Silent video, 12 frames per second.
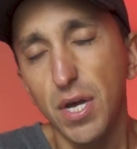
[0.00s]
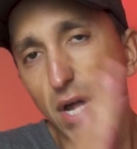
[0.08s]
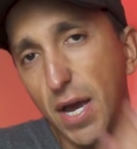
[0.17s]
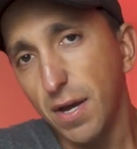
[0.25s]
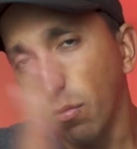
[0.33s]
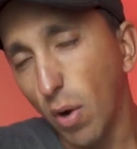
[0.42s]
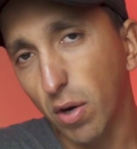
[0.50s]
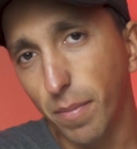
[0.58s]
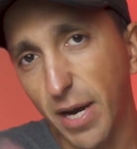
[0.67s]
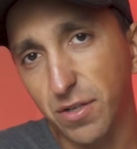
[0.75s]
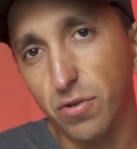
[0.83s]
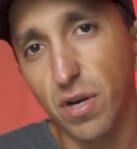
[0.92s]
Hey, welcome
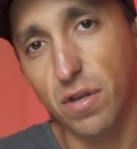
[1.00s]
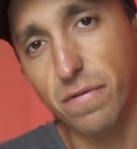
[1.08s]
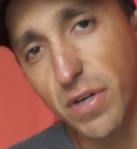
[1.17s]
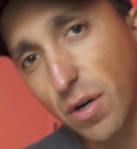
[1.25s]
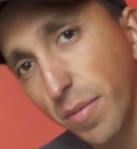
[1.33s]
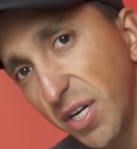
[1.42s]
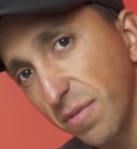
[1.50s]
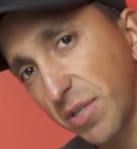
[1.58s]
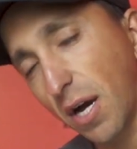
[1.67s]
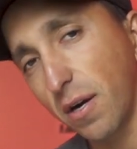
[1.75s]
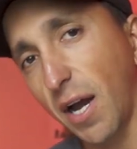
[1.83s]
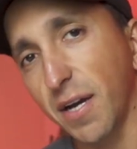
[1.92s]
back to another video. My name is
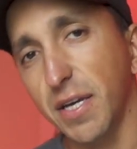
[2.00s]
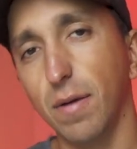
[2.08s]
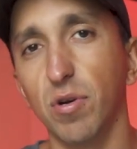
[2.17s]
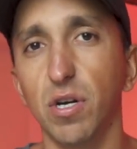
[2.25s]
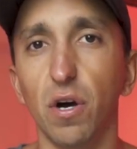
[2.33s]
Kyle Got Camera.